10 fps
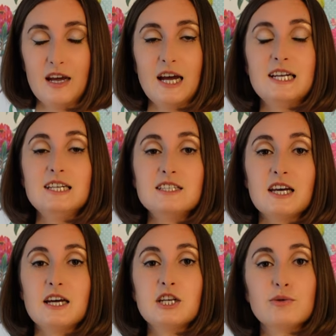an
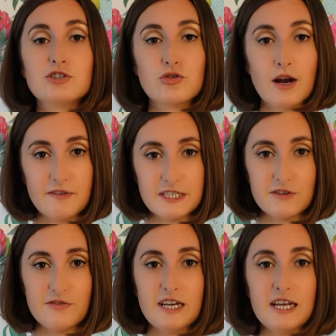intern who is driving
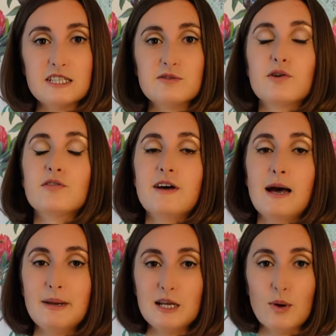to Phoenix for a
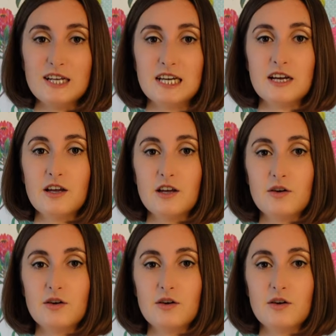family wedding